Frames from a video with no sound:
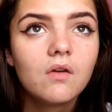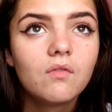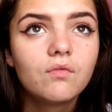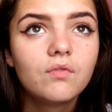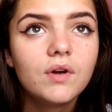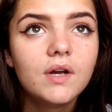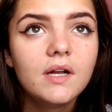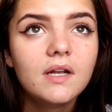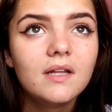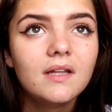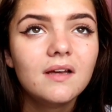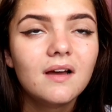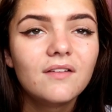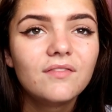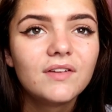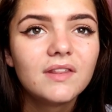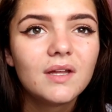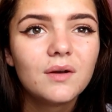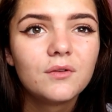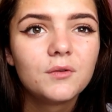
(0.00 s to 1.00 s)
really I
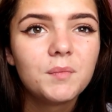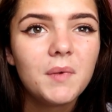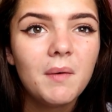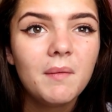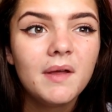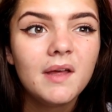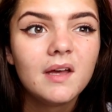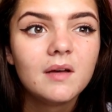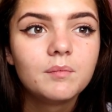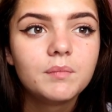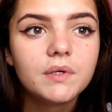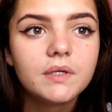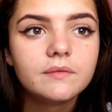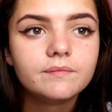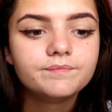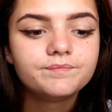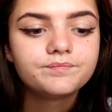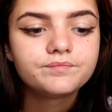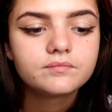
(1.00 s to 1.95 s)
think that was about it, but